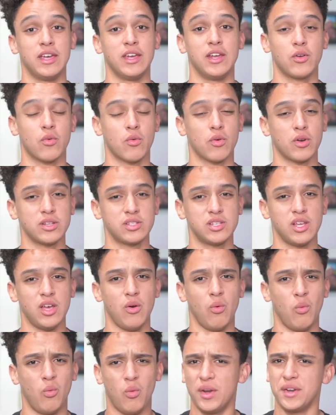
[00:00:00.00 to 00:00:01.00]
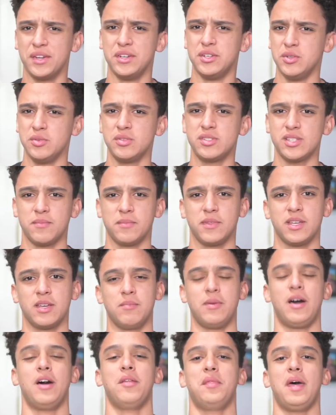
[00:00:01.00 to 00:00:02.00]
in order to want to do something
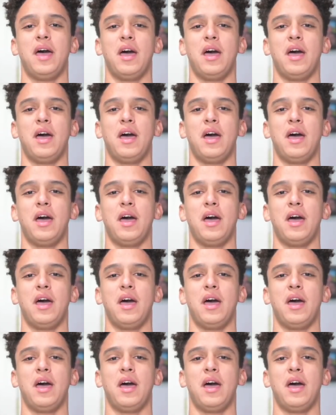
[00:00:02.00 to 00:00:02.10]
about